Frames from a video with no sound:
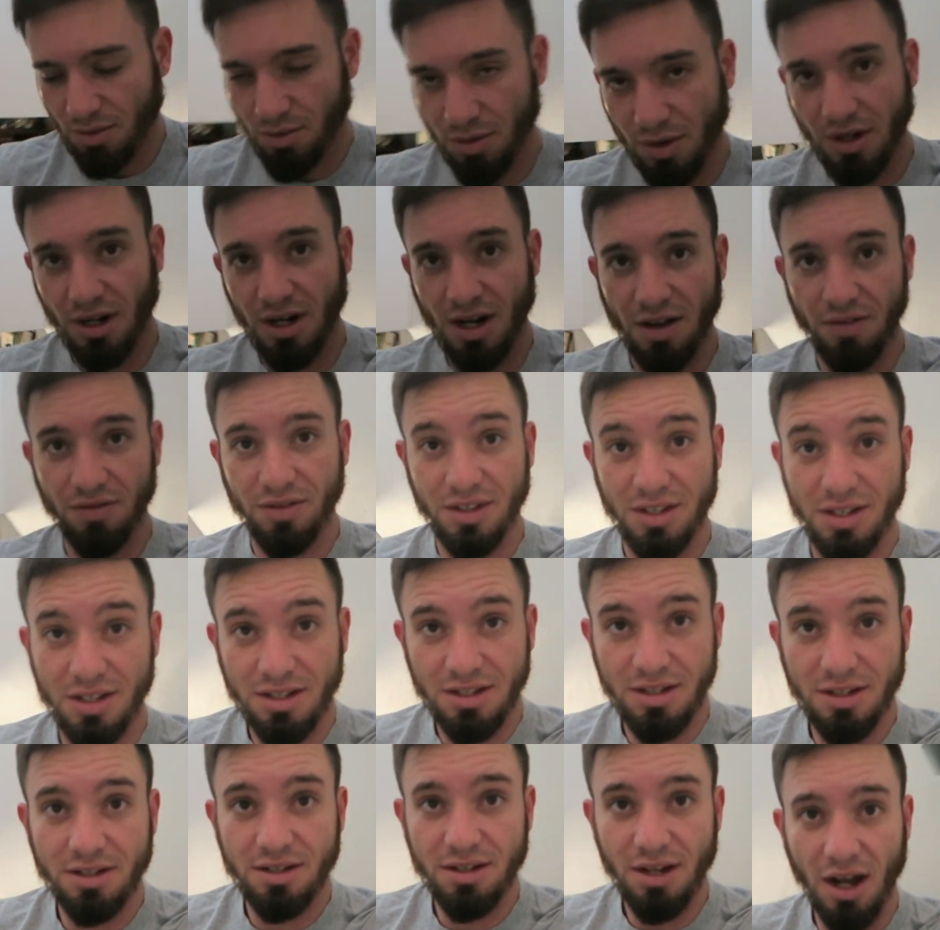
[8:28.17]
We're gonna have this
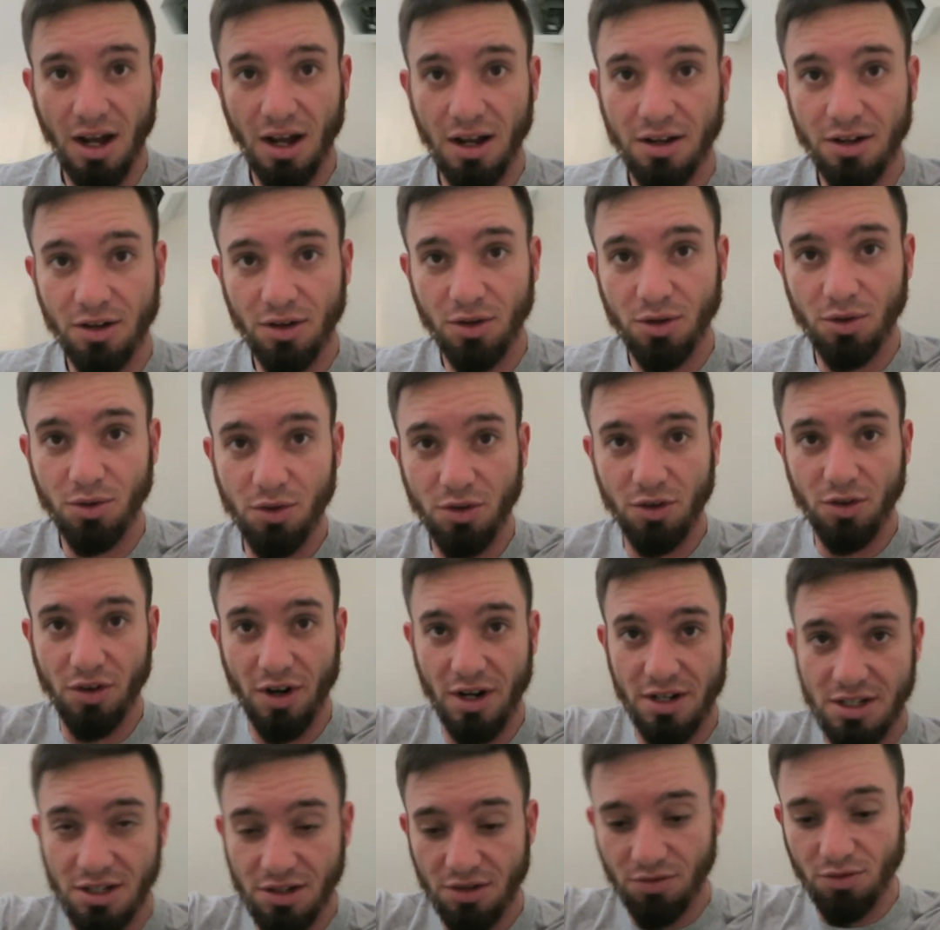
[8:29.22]
taco
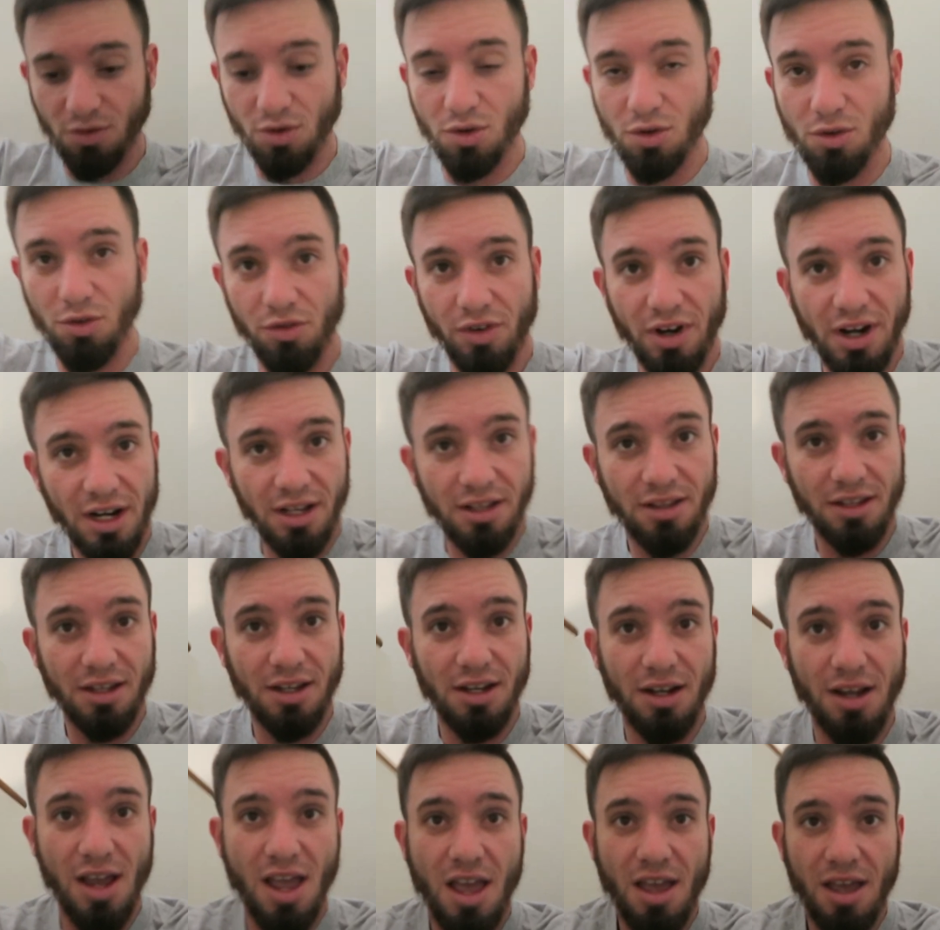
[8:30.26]
crescent roll ring
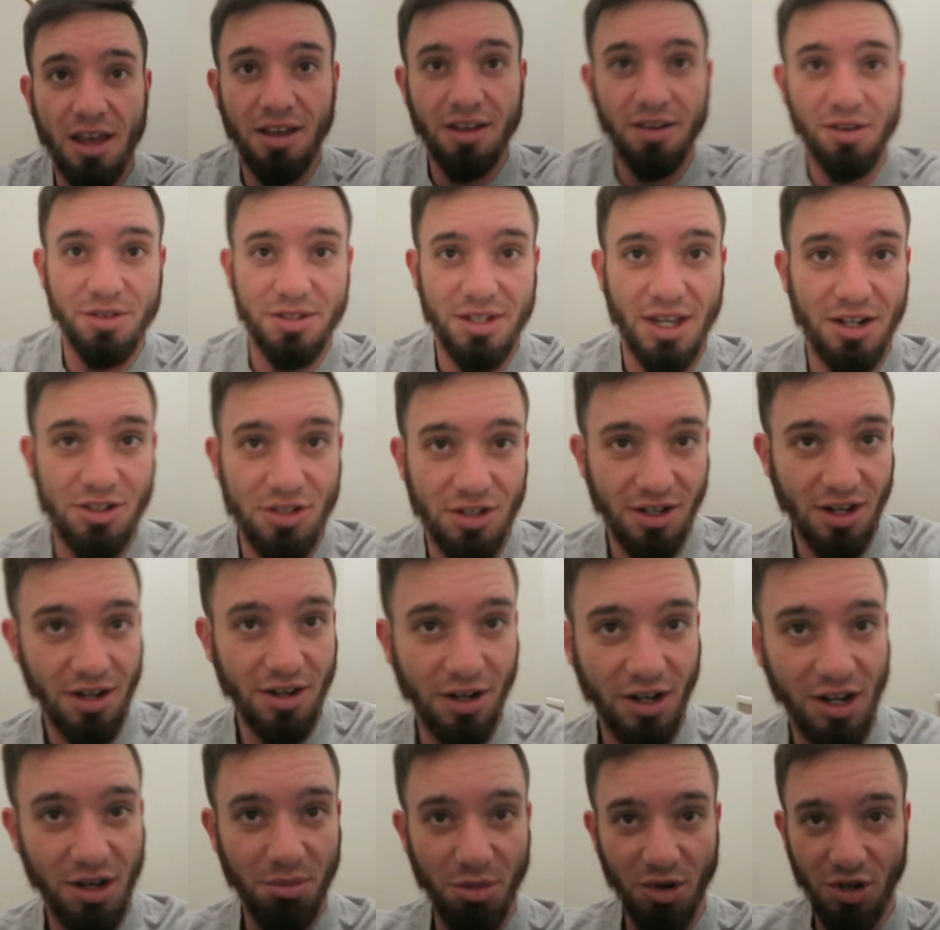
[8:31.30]
thing. It was actually on
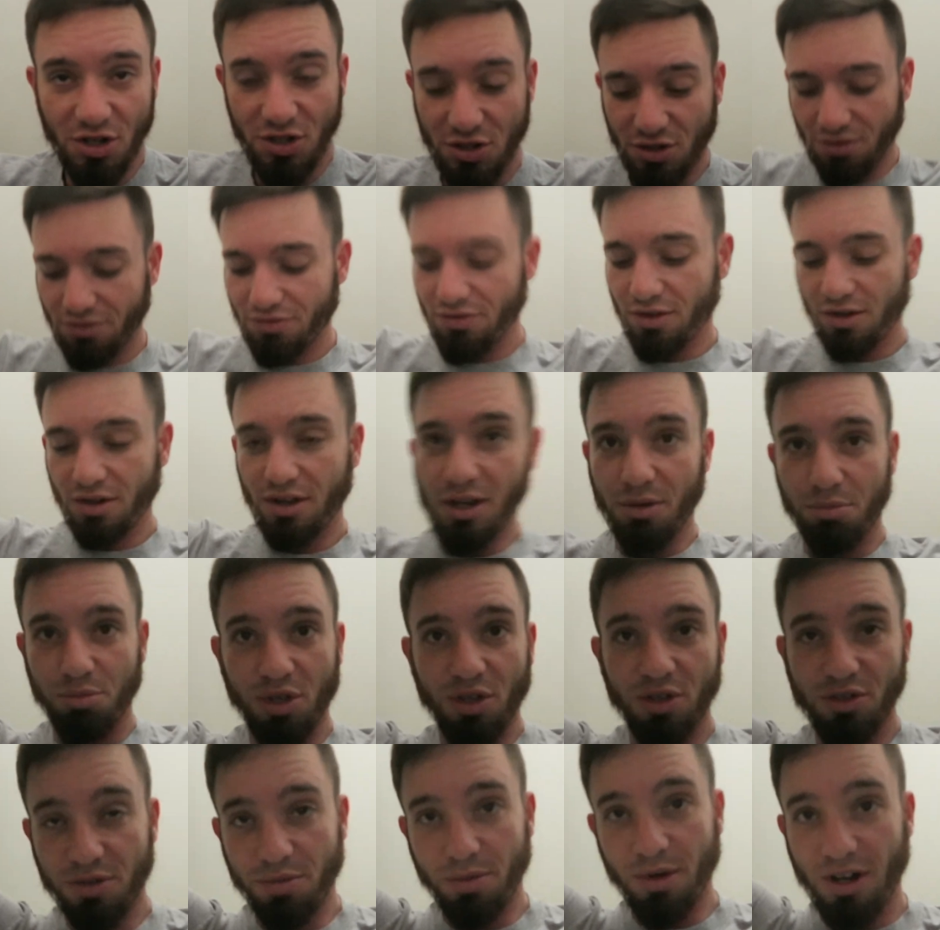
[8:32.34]
a commercial for like
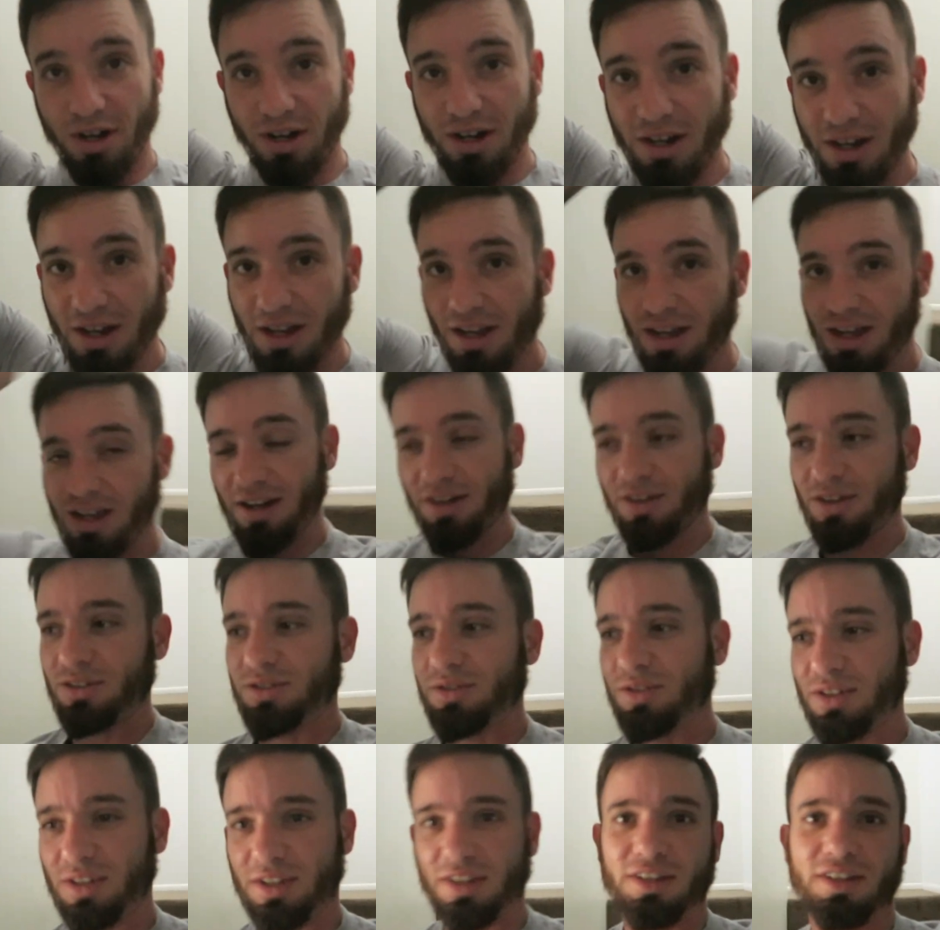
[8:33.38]
Pillsbury and
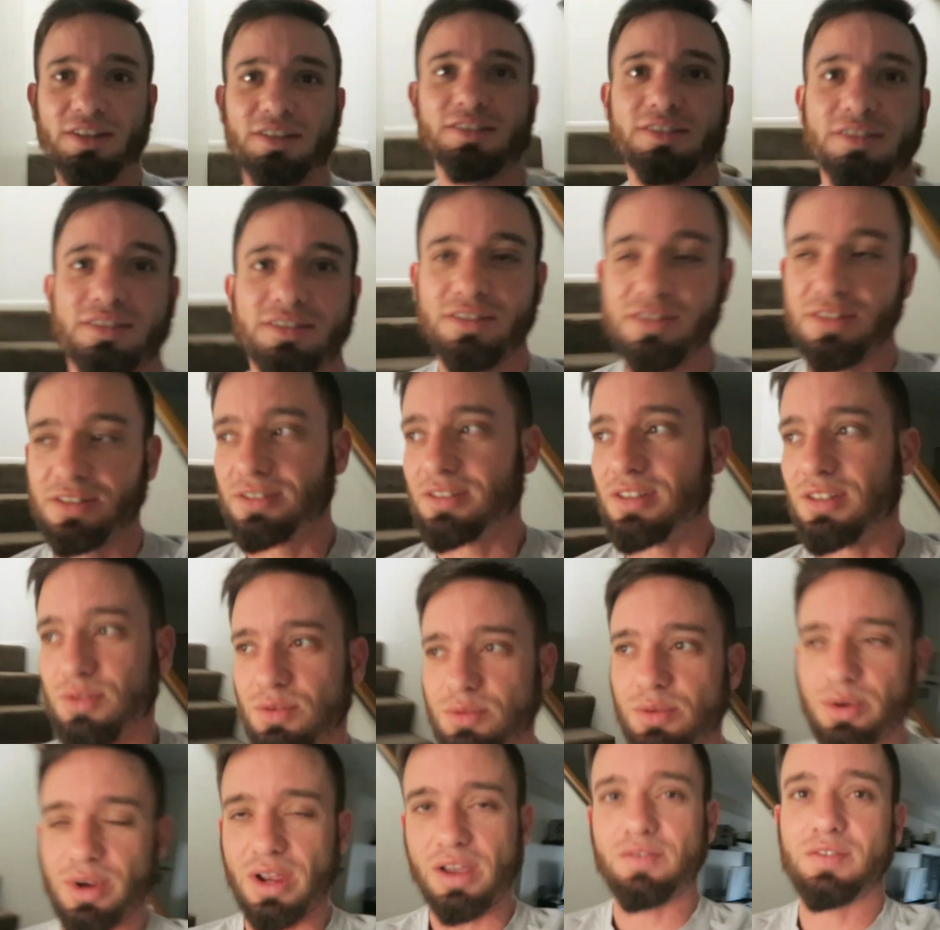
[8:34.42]
looked really good. So that's
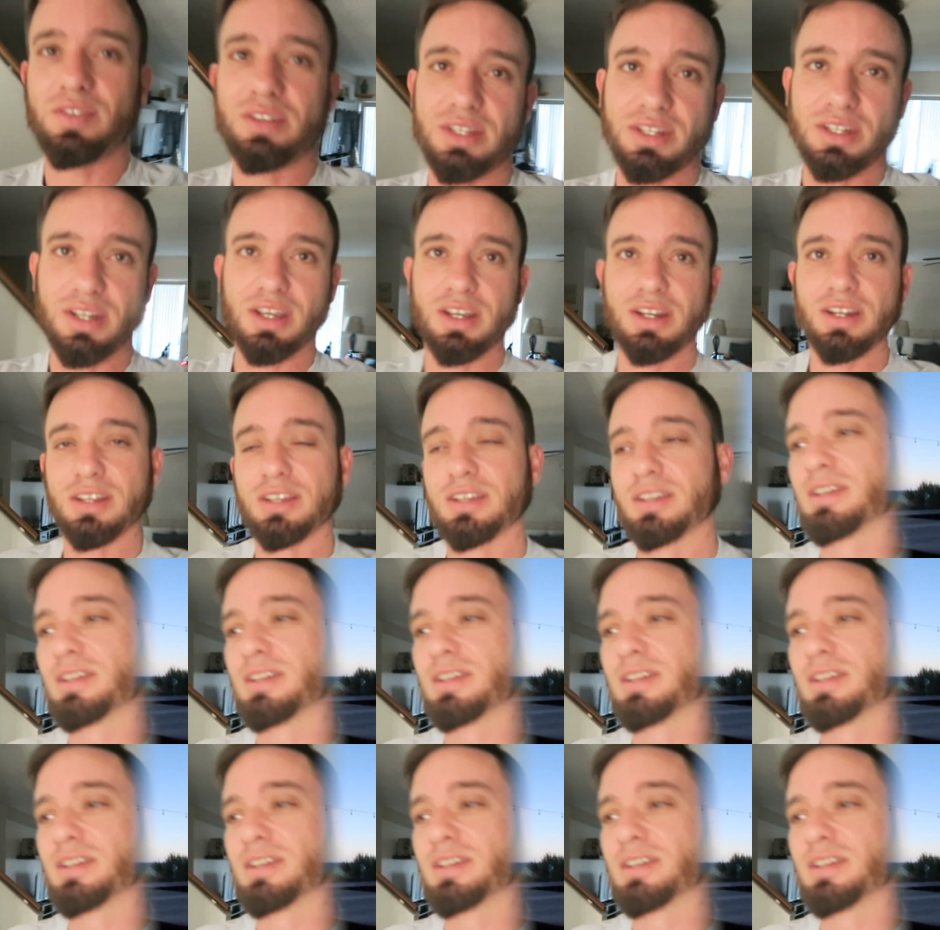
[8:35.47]
what we're having tonight.